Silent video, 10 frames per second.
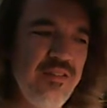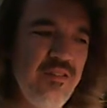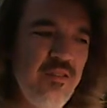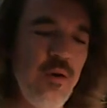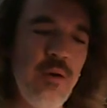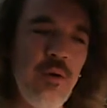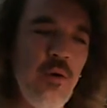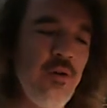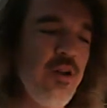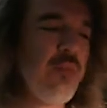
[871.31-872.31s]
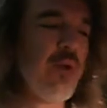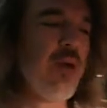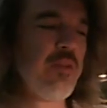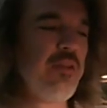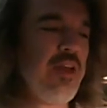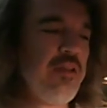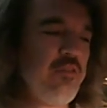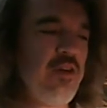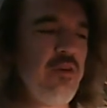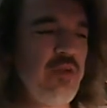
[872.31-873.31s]
so I recorded him a couple of days
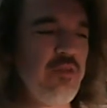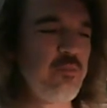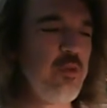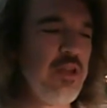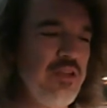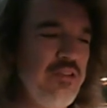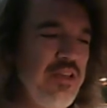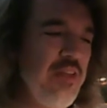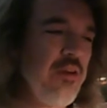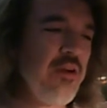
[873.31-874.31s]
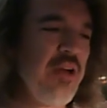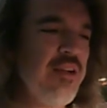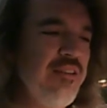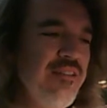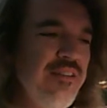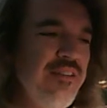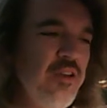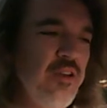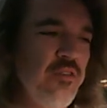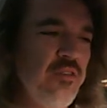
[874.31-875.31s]
ago, and I was putting it together, and it
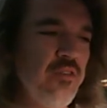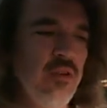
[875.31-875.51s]
just